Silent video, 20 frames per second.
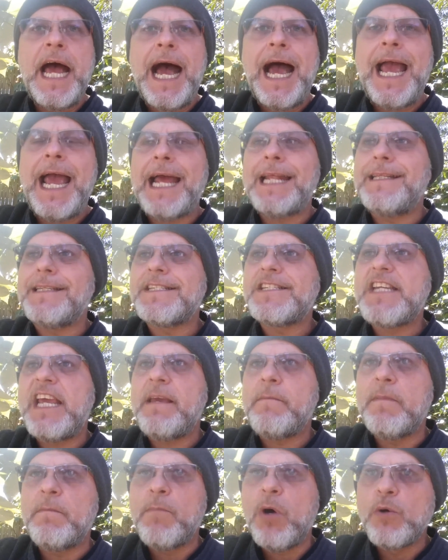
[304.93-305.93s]
I had the
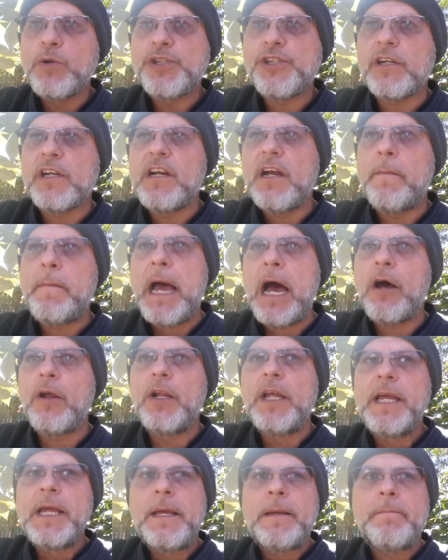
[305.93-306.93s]
same emotion come
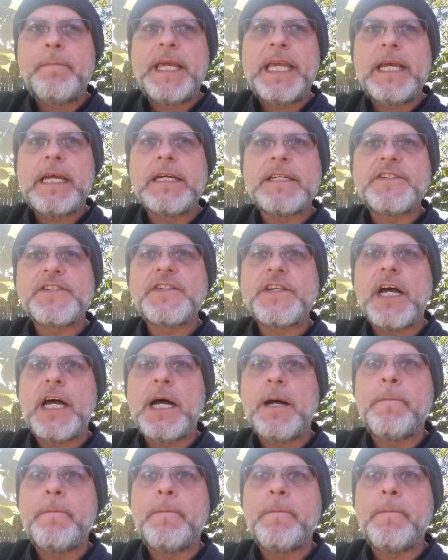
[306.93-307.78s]
out because